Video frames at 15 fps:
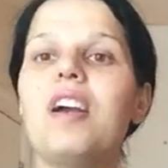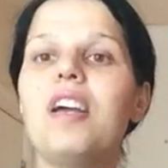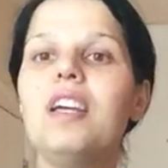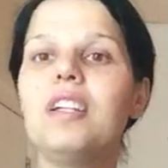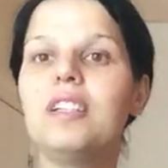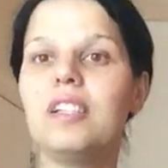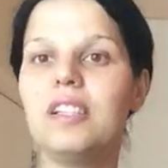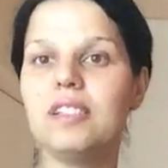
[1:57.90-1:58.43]

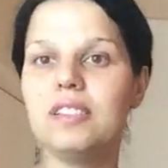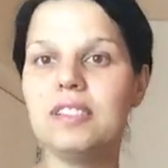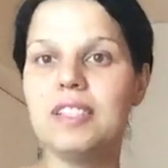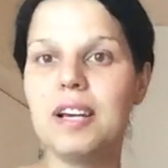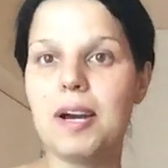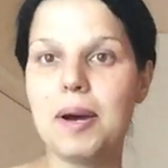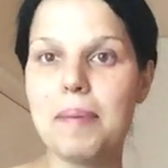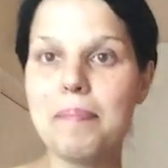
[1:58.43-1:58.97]

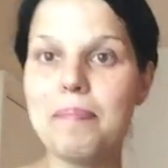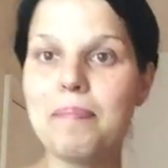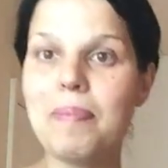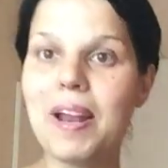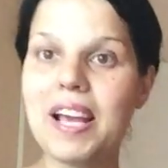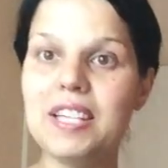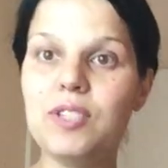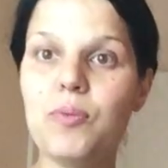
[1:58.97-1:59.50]
the
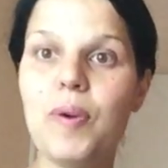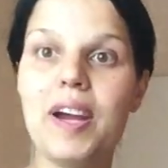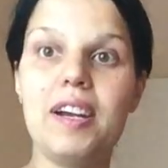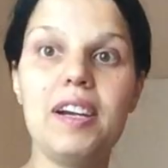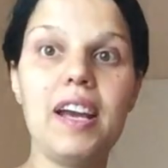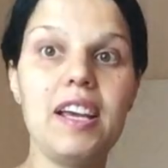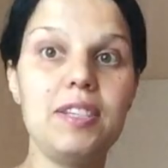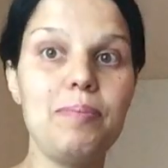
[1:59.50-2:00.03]
place
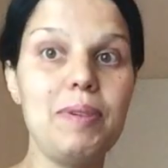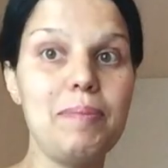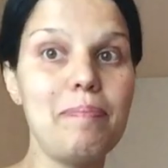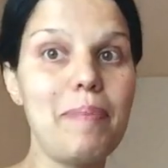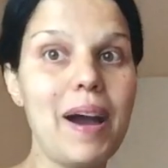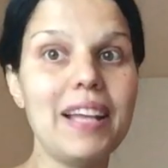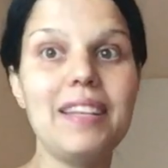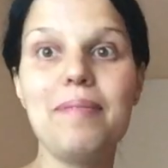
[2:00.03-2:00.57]
where has been
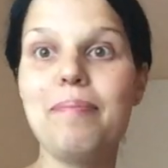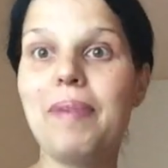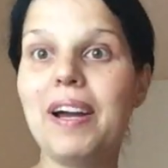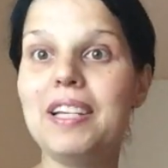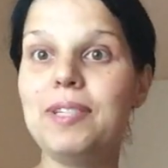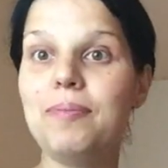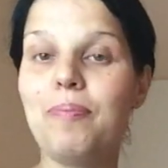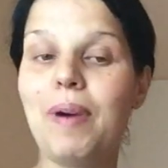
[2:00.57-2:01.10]
bitten
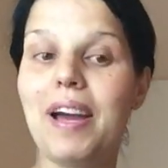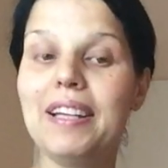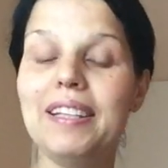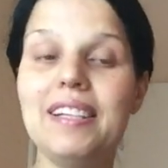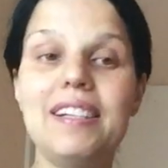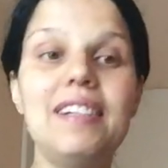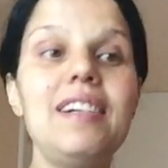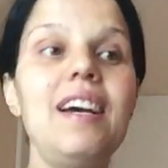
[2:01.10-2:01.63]
by a
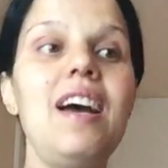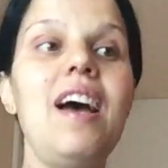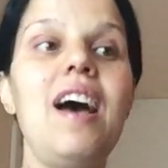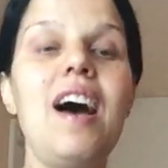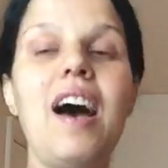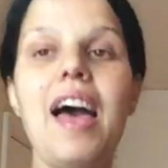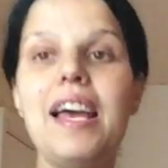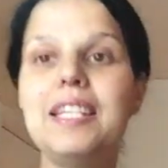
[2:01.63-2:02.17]
spider
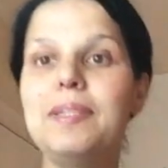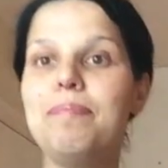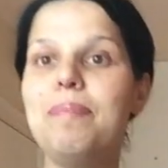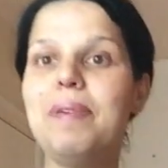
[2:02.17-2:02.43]
has